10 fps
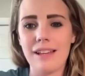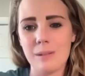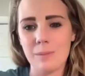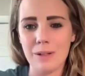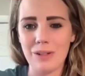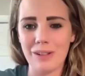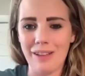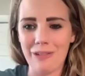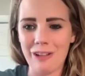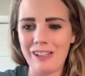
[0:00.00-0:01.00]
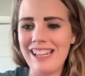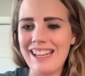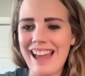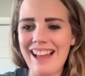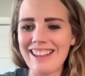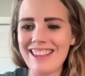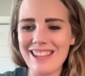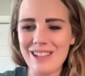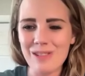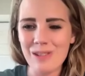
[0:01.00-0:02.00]
and spiritual level. Allie,
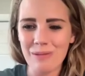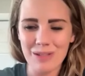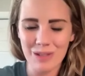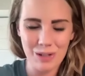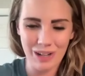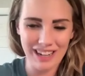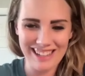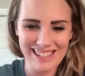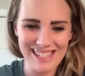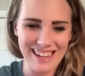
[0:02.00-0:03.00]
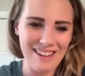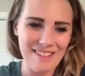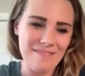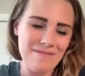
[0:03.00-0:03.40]
thank you so much for joining us today.